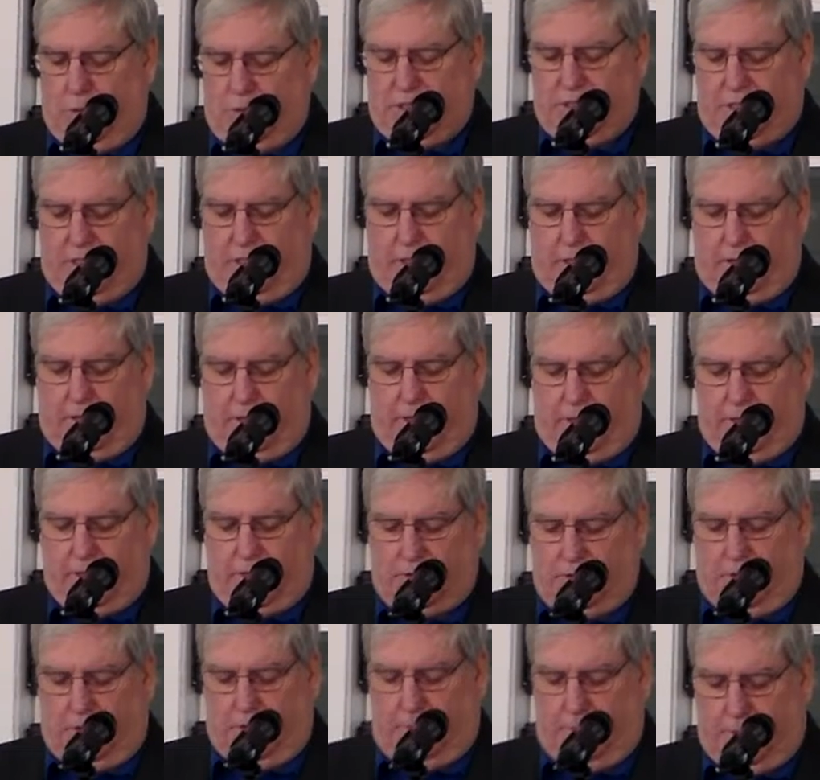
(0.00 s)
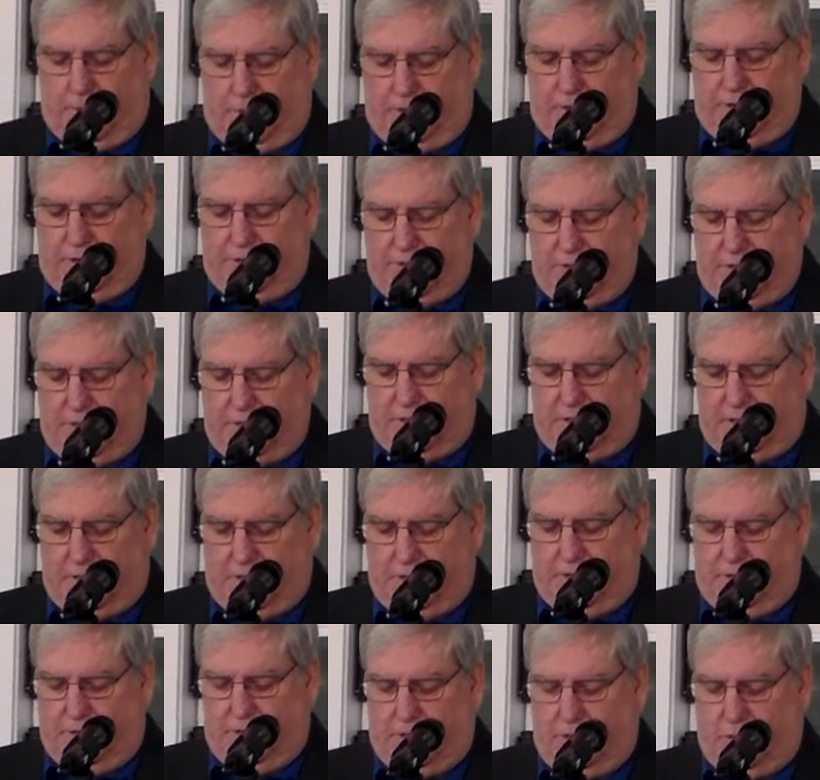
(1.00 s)
We sent it around to all the brothers and
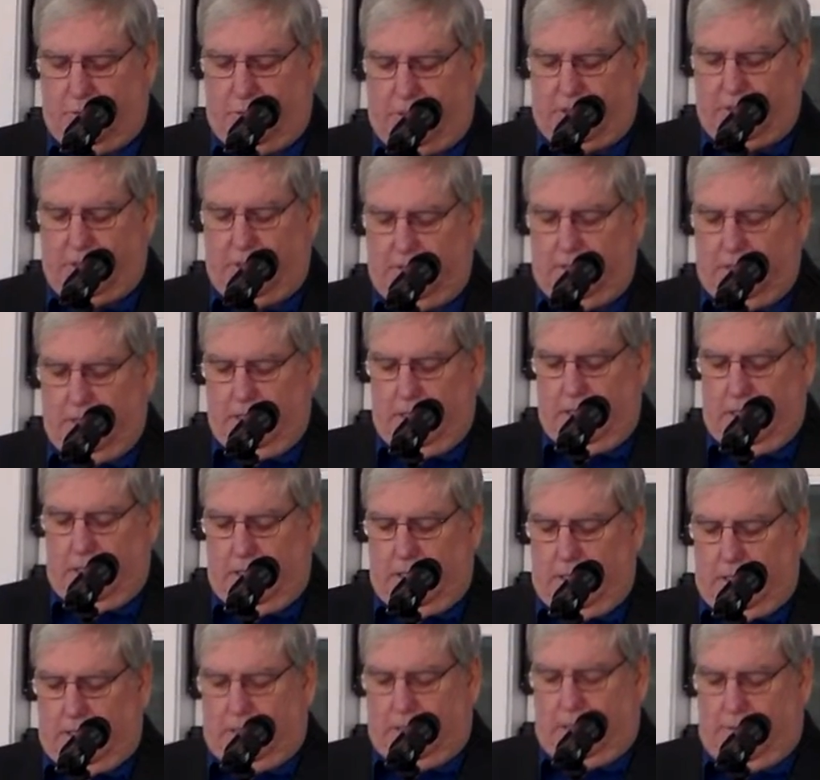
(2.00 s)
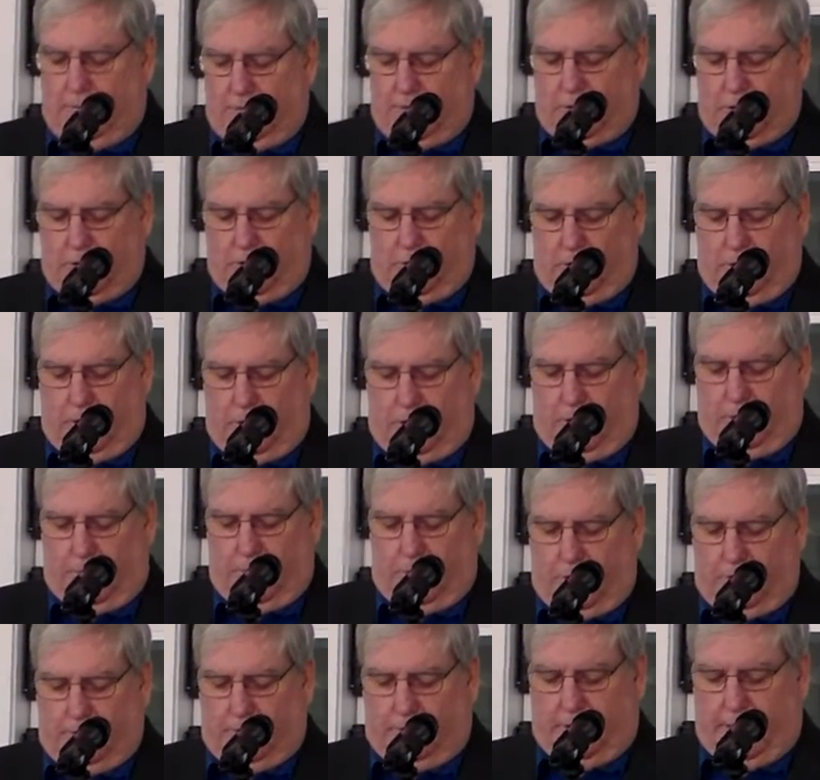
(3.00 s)
sisters so we could give it to her on
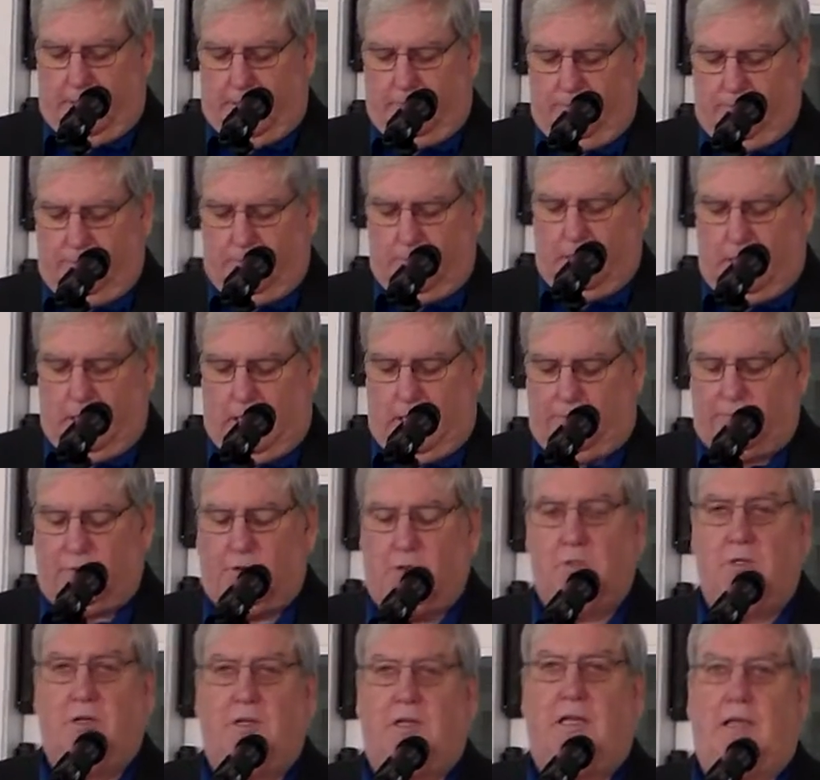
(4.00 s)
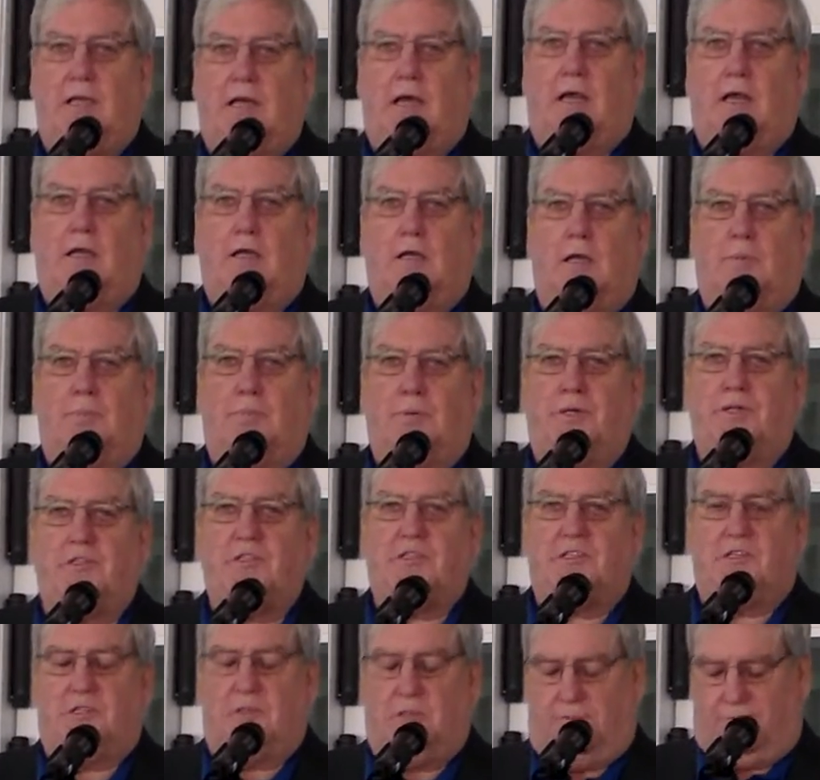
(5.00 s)
her birthday. After looking at it
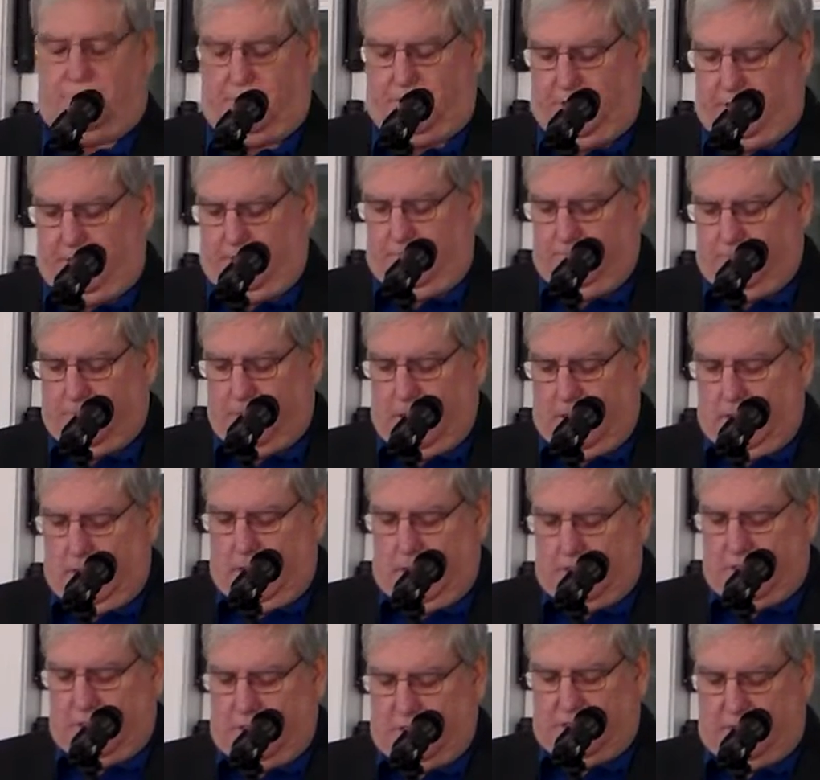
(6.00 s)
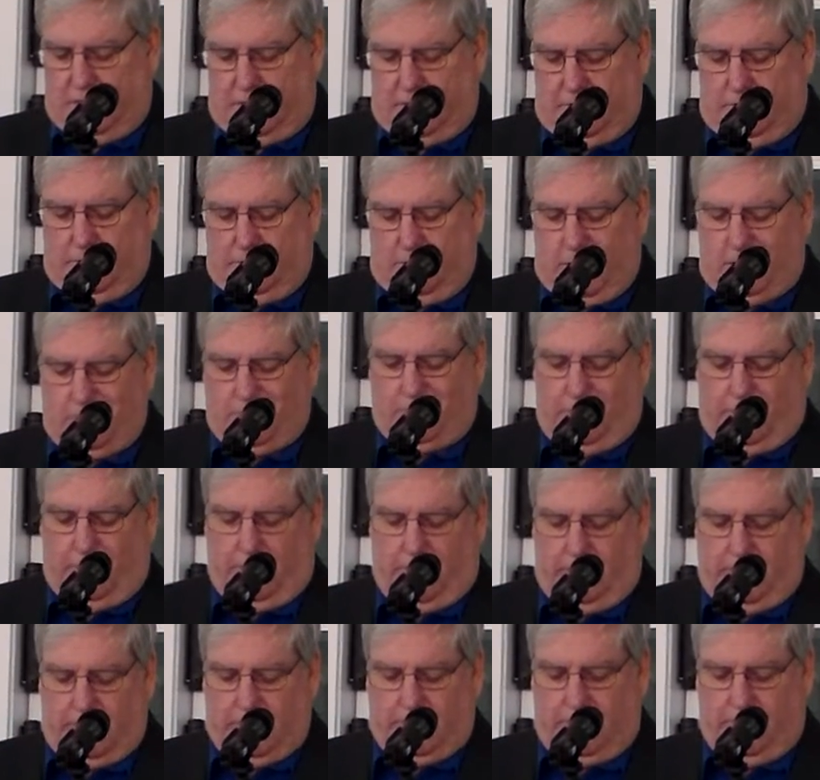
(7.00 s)
appreciatively, she said, "That's
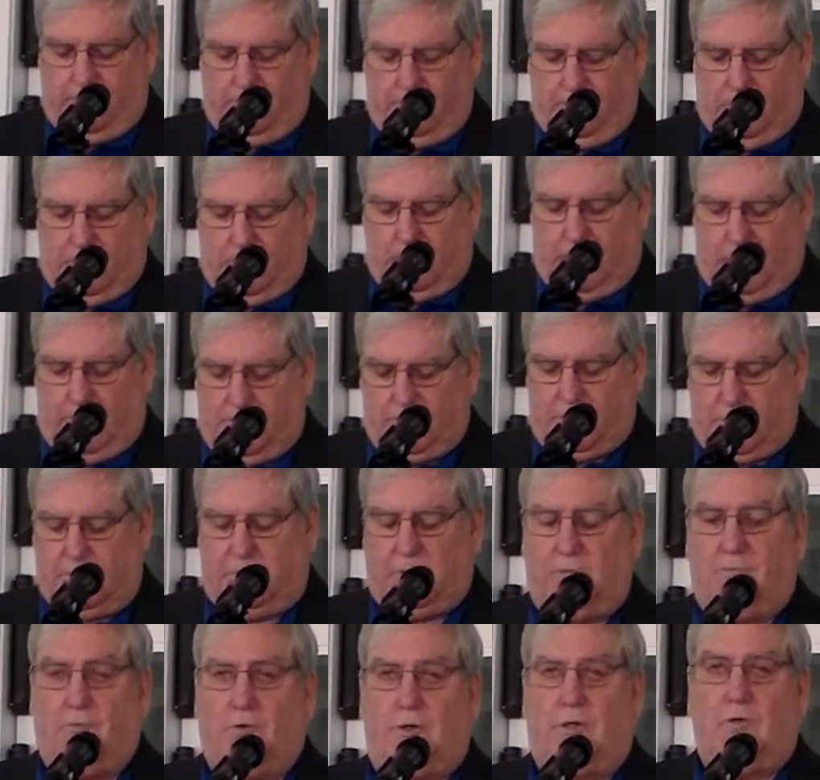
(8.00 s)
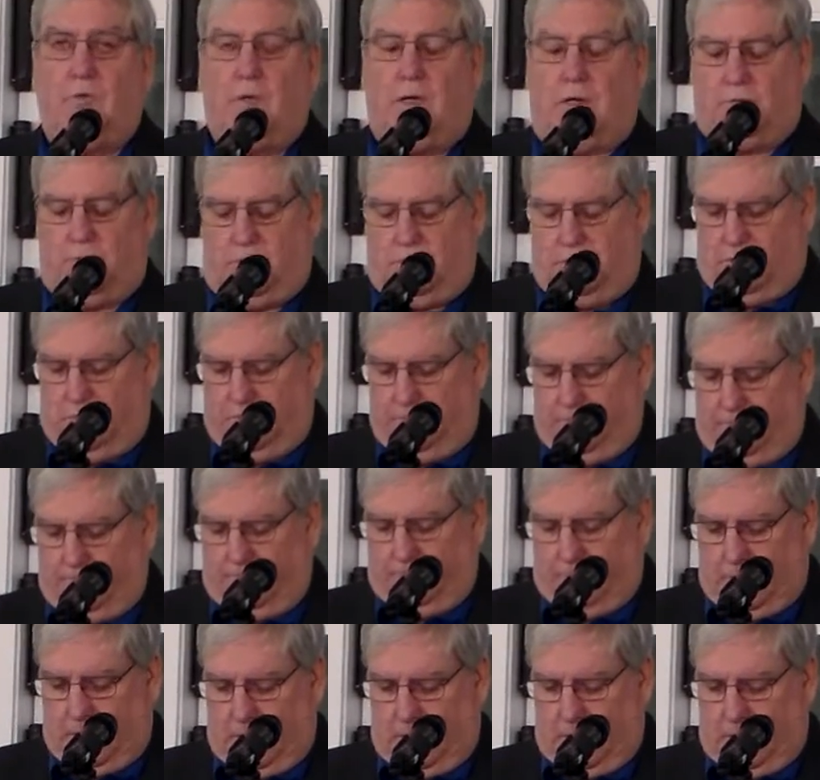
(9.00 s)
very nice. I have something for you now, too."